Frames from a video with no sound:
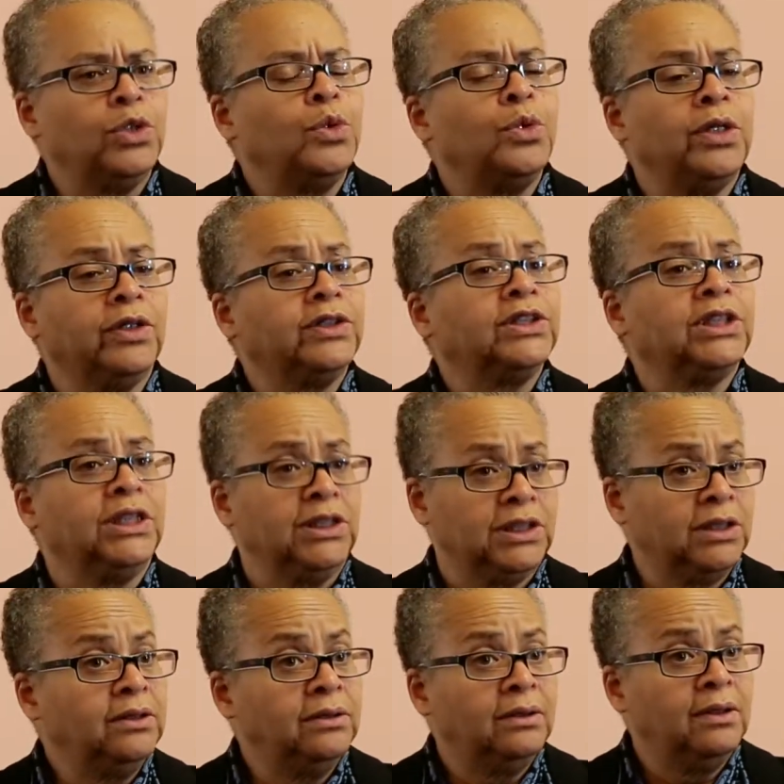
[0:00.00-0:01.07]
do their
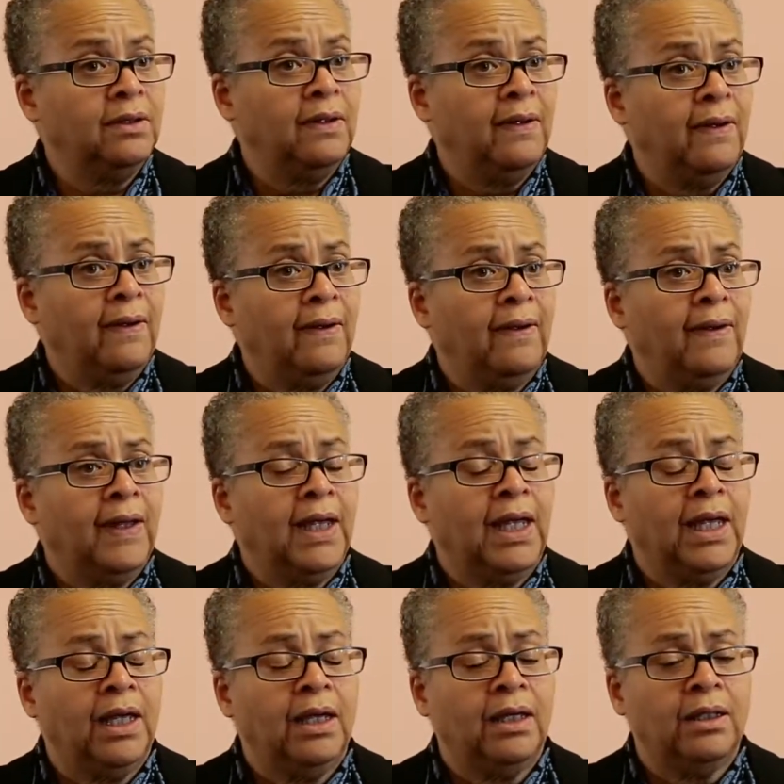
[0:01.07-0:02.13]
season.
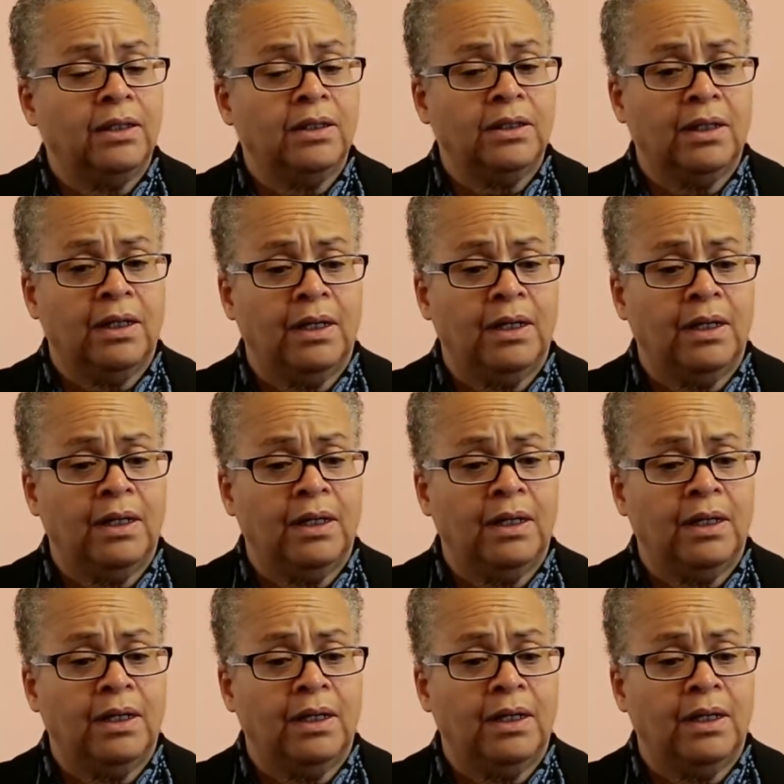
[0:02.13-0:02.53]
And